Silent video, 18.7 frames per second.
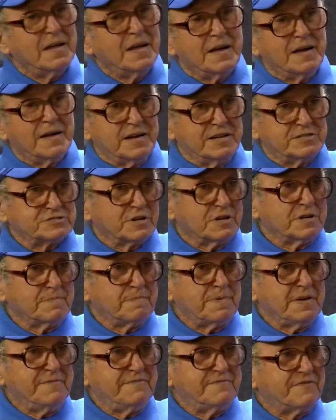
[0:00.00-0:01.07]
It's going to
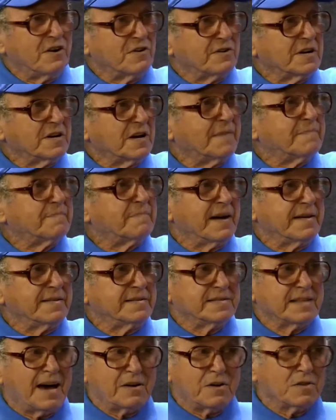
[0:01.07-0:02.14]
be voted on by
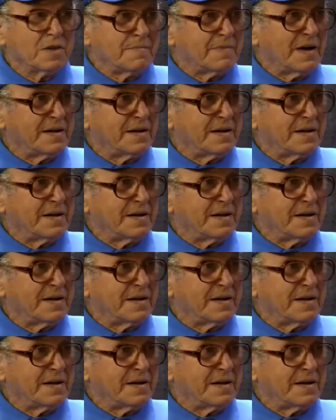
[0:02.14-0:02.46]
not only by the